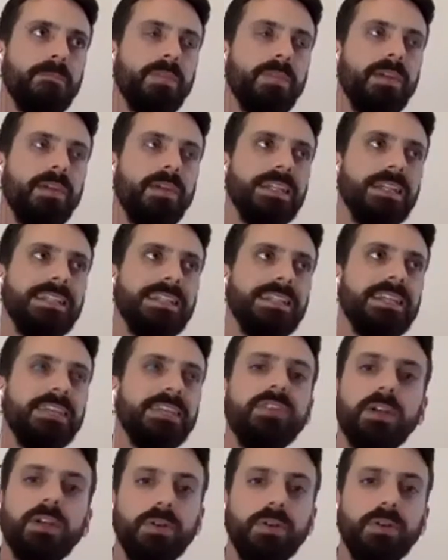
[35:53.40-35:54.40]
a
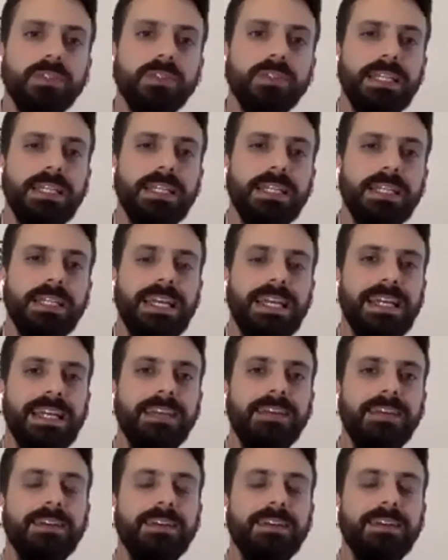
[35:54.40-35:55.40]
difficulty in
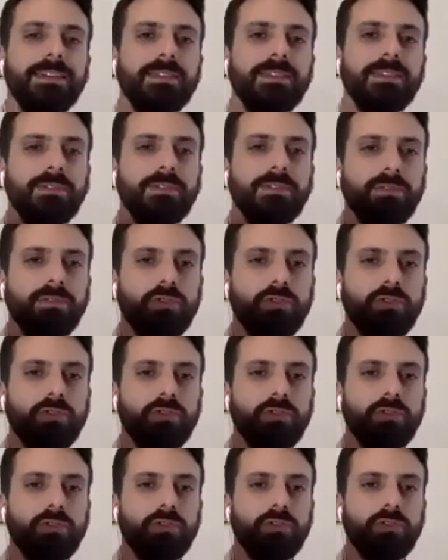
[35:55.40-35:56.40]

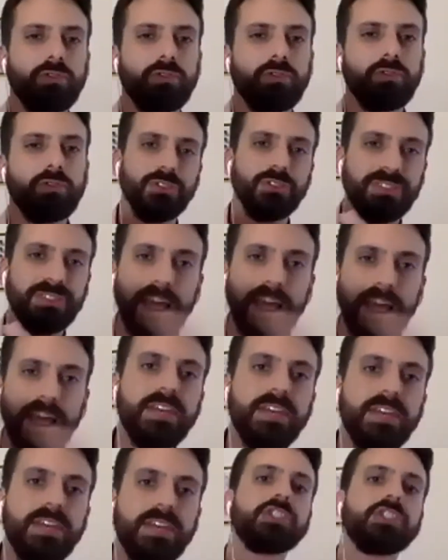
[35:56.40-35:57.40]
drawing those
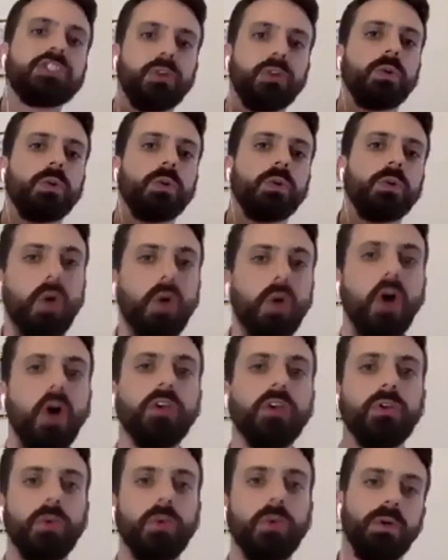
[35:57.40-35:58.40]
definitional
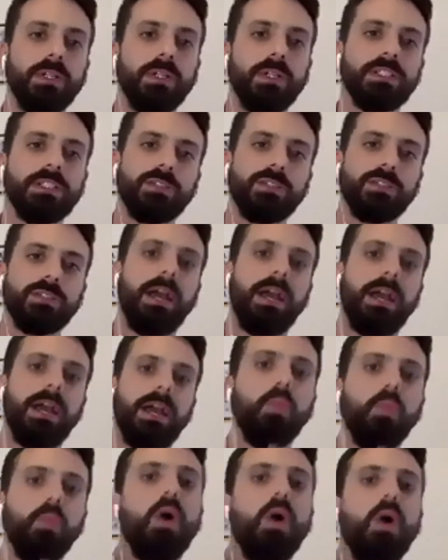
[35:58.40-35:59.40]
contours around
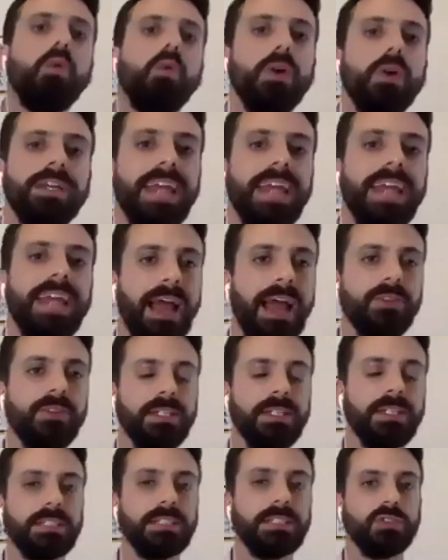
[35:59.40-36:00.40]
what would count
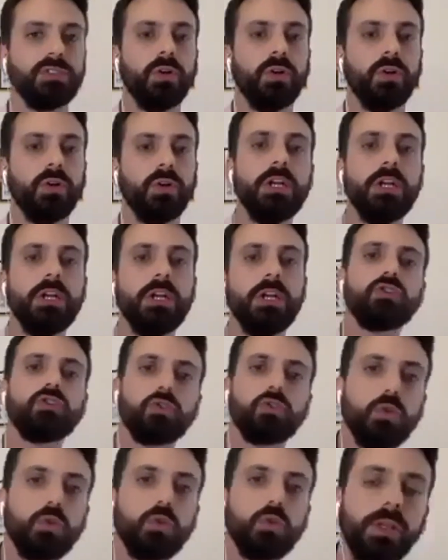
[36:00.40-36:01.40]
as a sort of
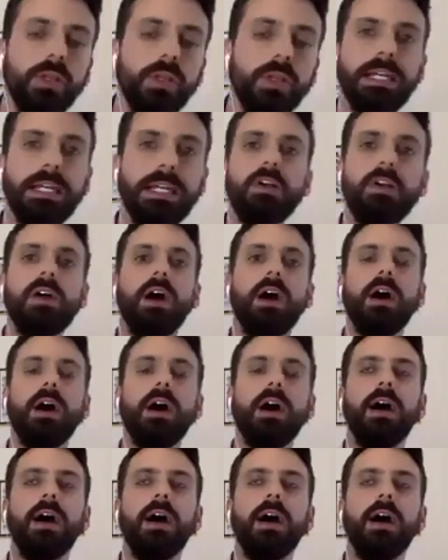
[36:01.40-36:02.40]
truly
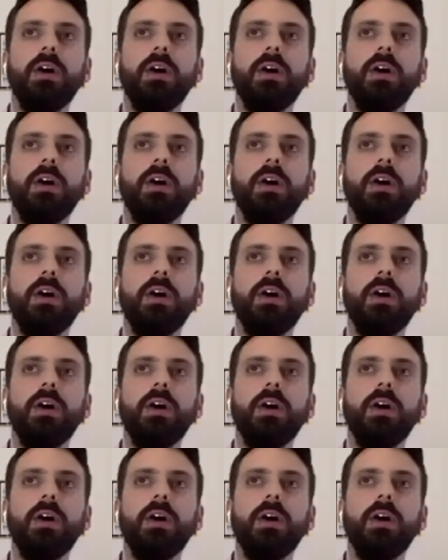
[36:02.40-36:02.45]
uh,